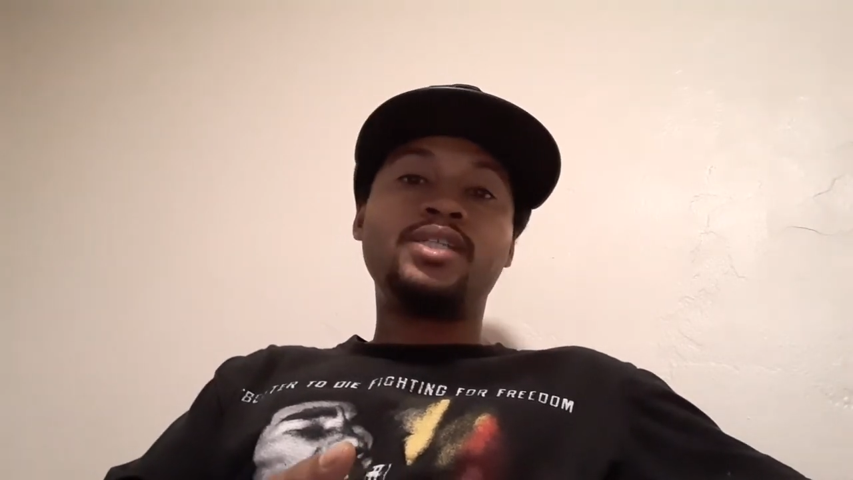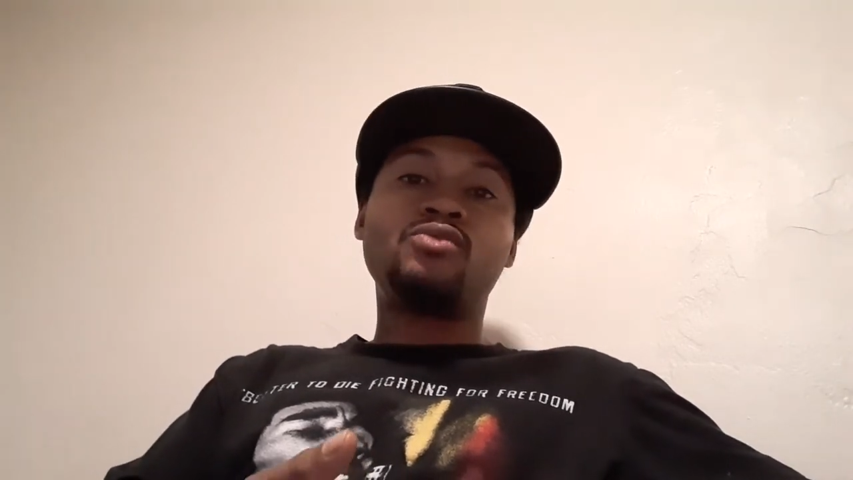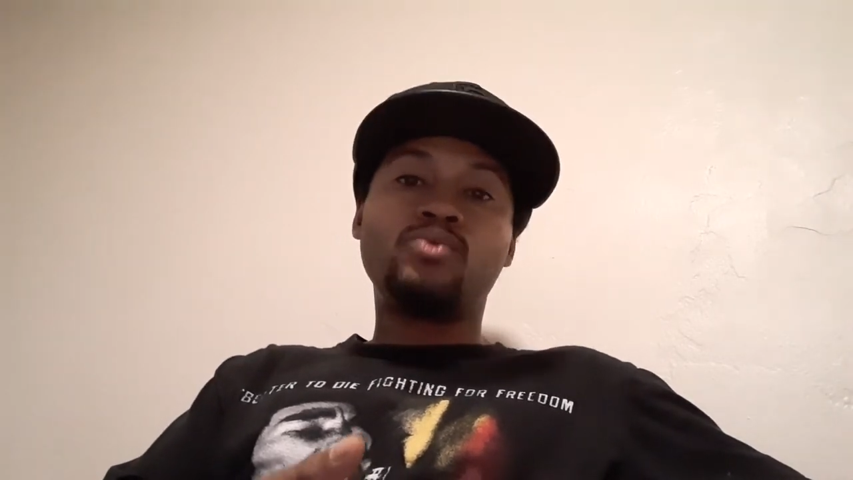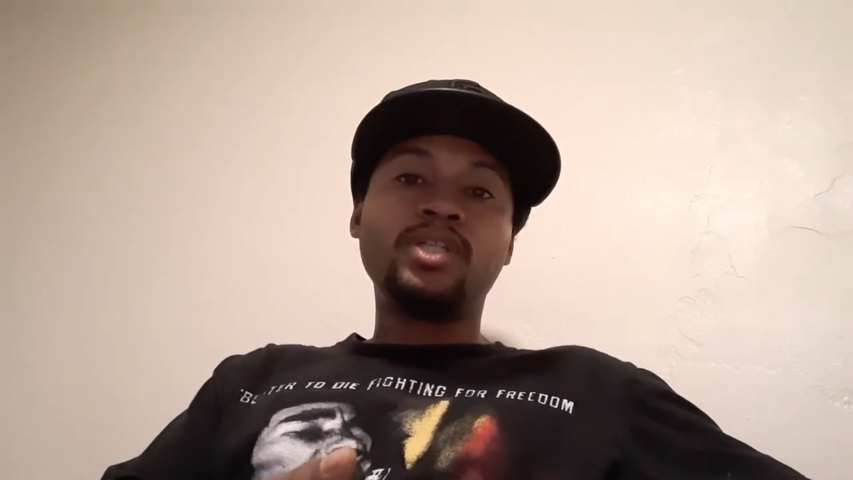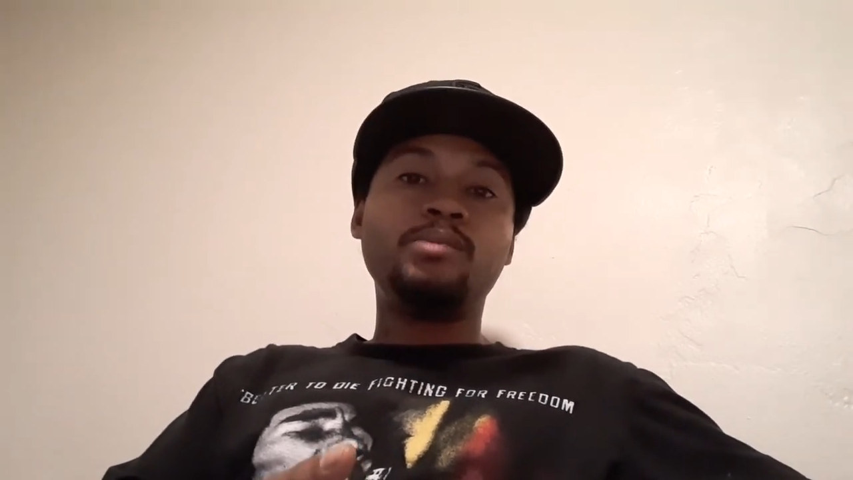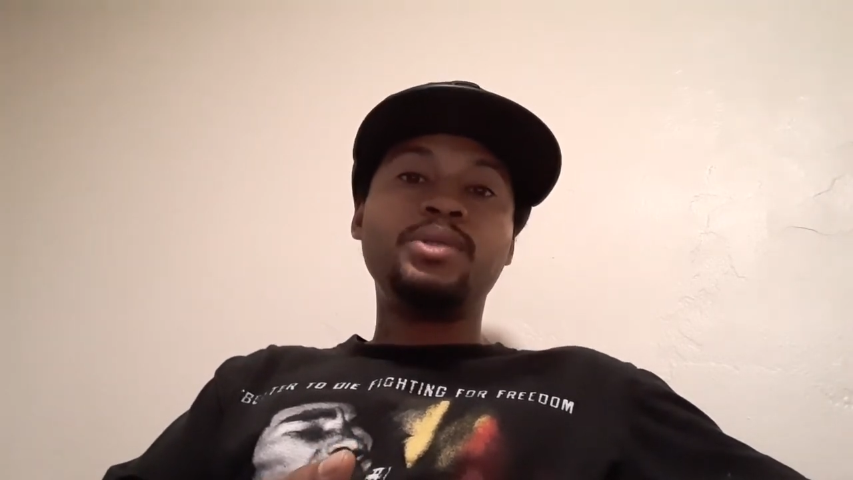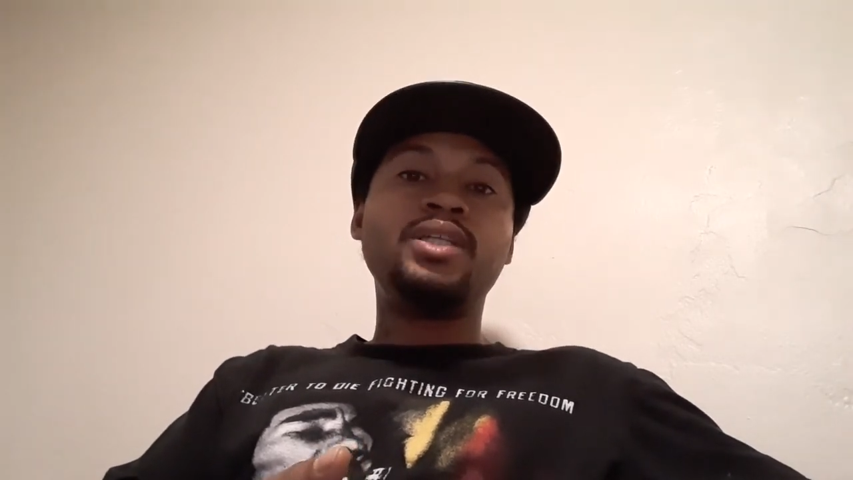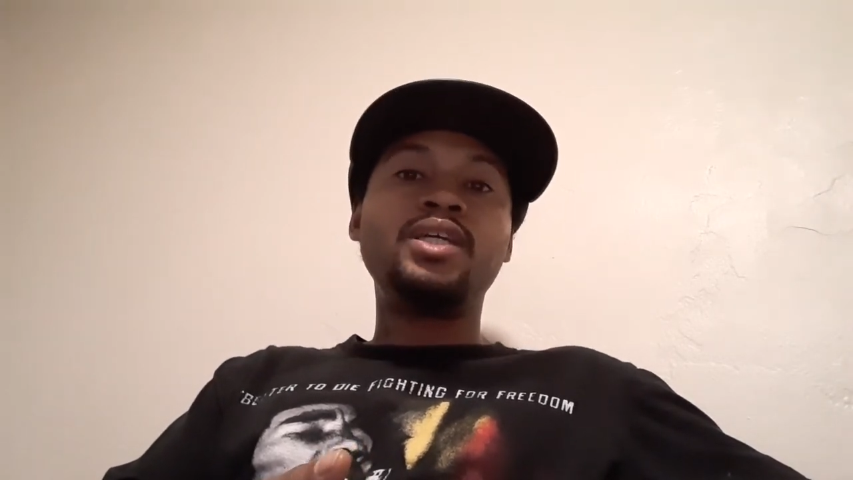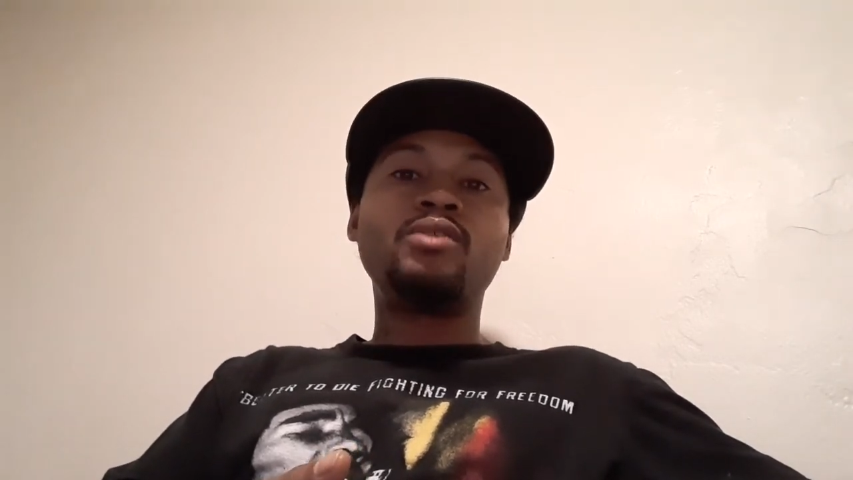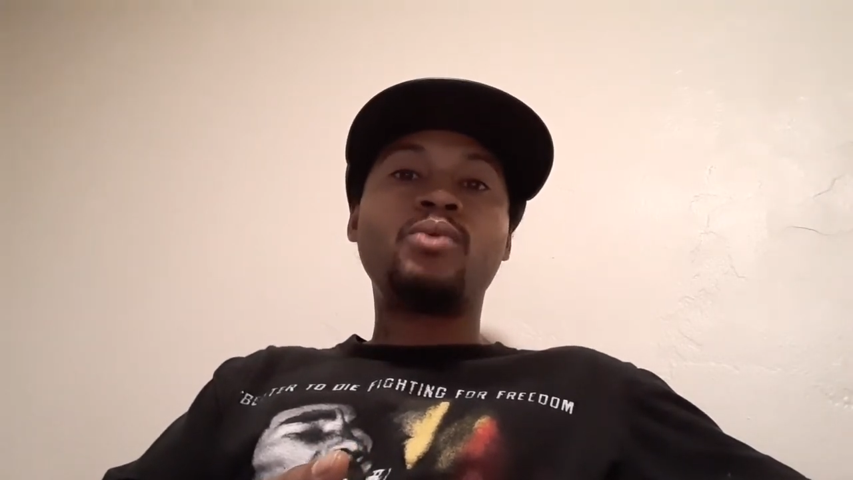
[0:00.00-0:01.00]
is really
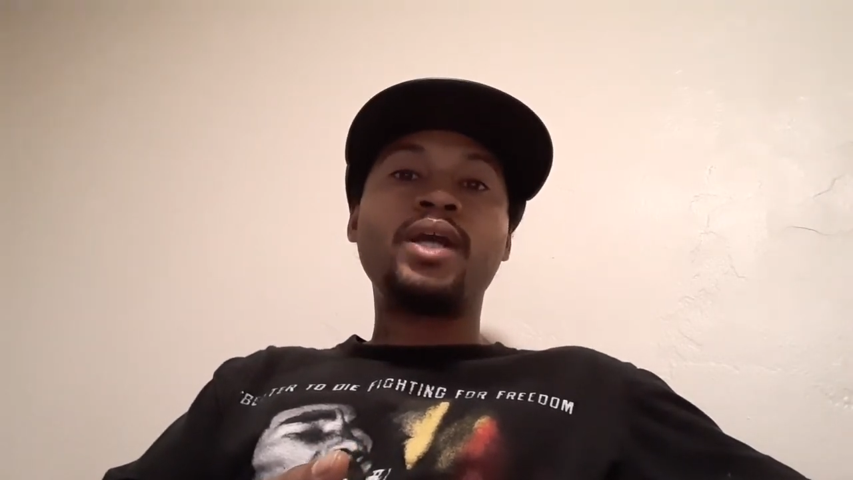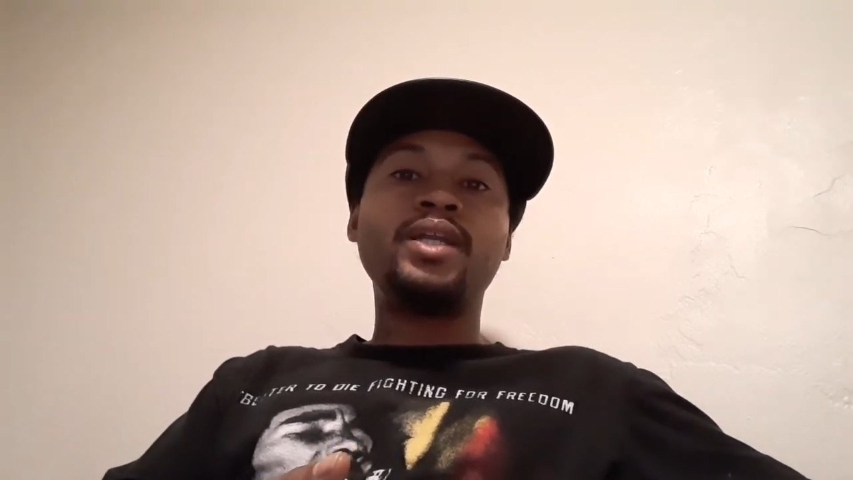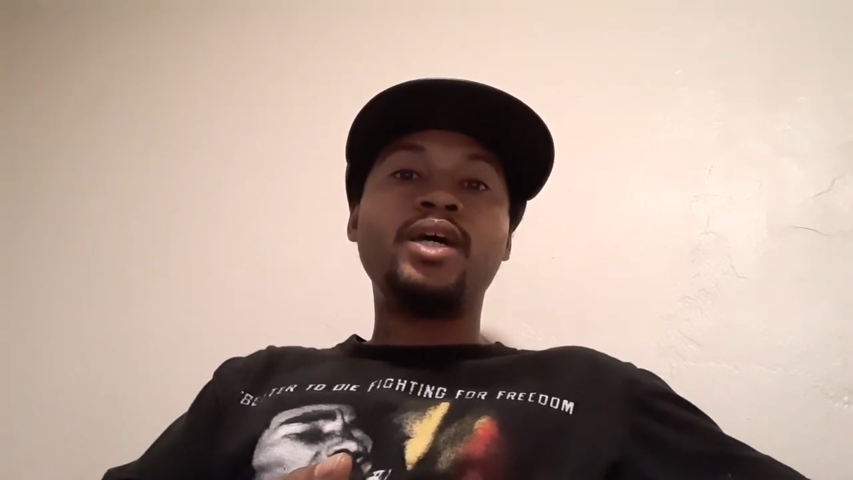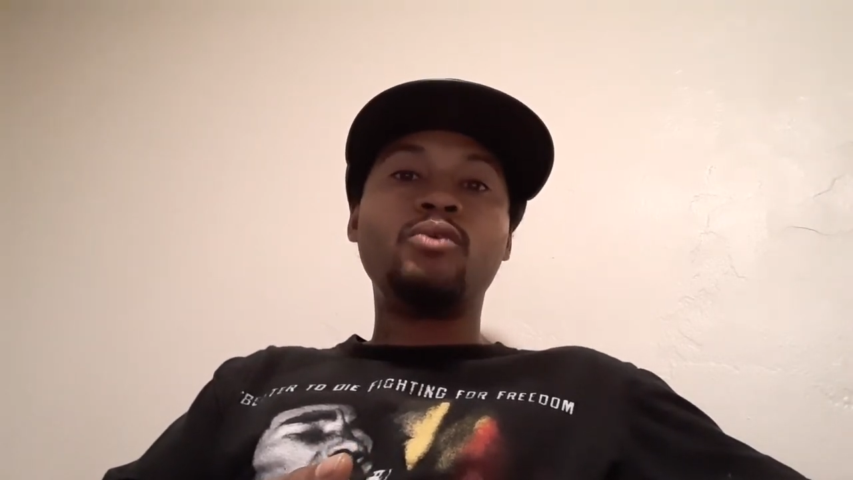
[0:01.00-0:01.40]
being hit right now